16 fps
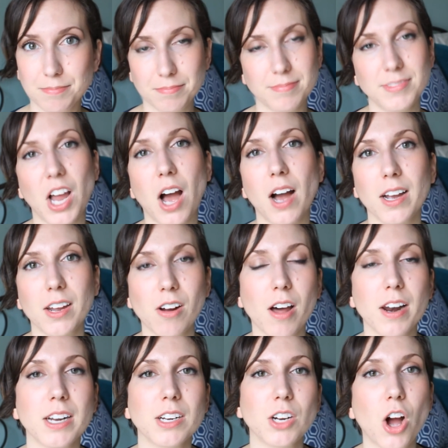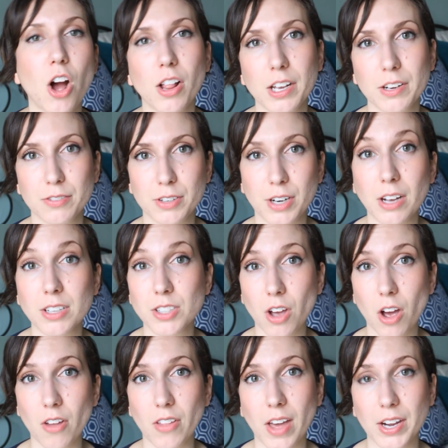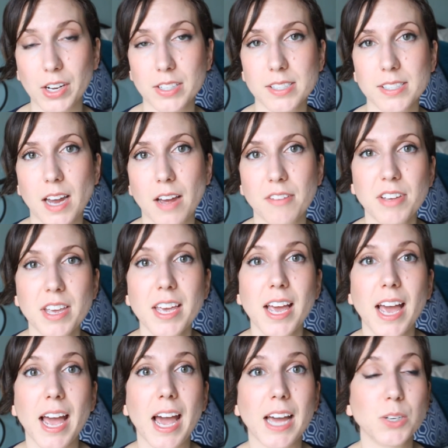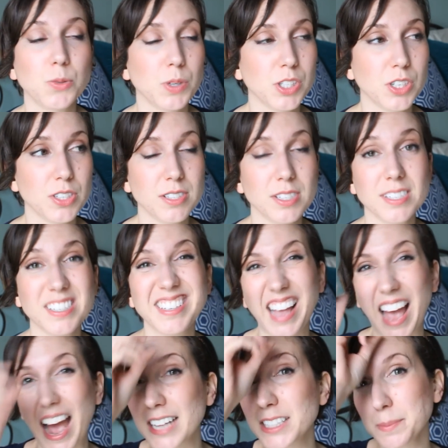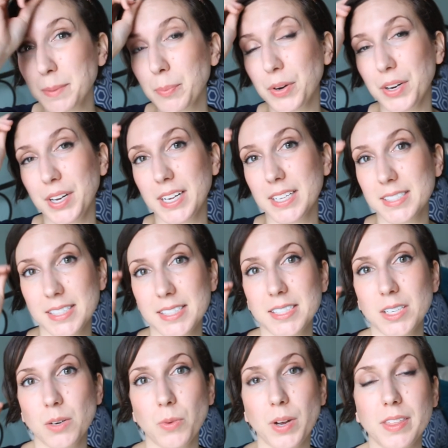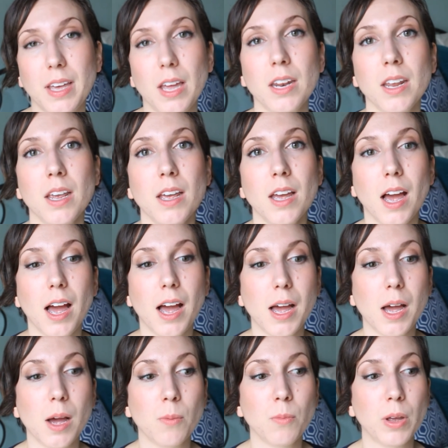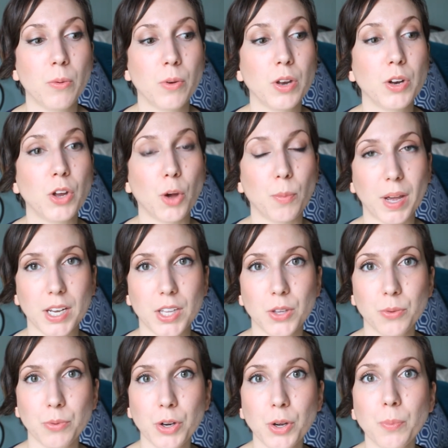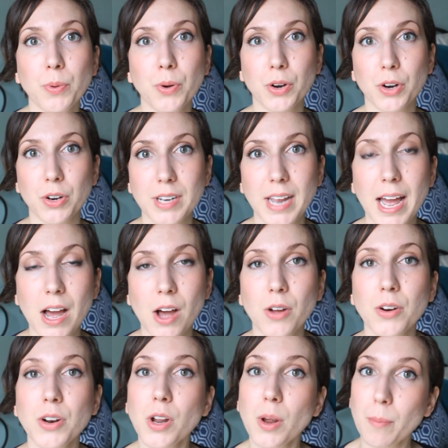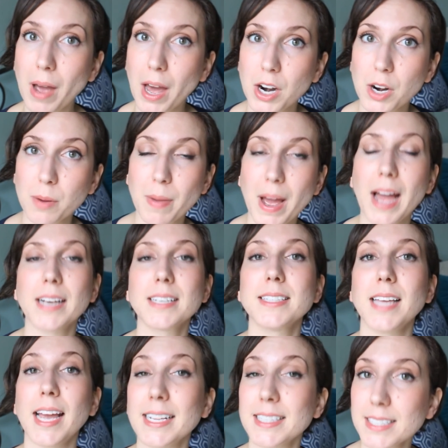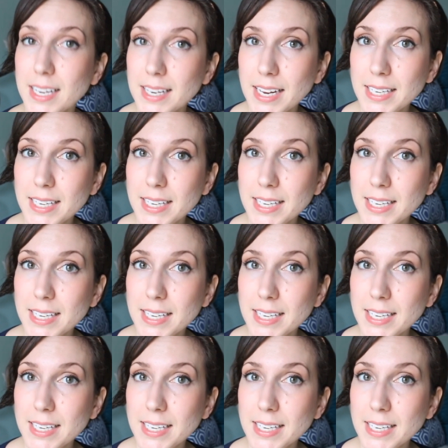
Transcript: knocking on it, calling for us, all that good stuff. And we just had to be pretty consistent with it. Um, we would go back in the room, put her down, Powder back, say, it's not